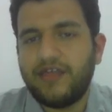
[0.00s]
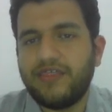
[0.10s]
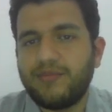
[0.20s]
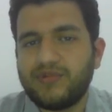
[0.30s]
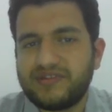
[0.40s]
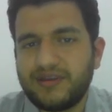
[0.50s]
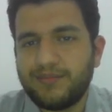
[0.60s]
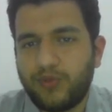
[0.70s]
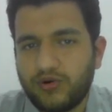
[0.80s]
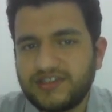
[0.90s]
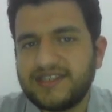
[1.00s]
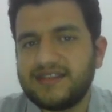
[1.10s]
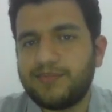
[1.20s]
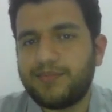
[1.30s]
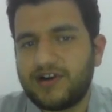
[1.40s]
The most
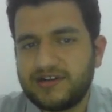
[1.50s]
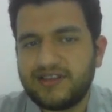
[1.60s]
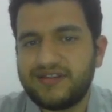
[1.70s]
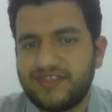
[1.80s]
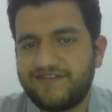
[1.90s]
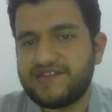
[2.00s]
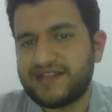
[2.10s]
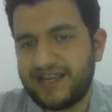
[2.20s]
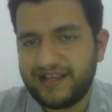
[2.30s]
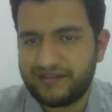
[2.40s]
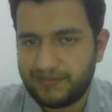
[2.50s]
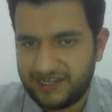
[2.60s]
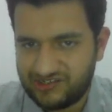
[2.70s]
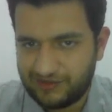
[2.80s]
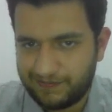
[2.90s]
important part is the physical
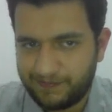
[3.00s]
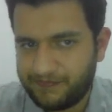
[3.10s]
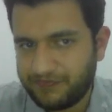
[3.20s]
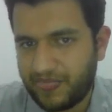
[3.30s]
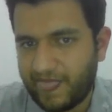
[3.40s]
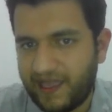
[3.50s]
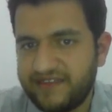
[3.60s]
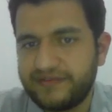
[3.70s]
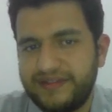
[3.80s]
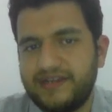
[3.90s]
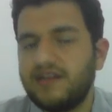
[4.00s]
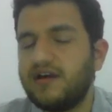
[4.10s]
examination. I have seen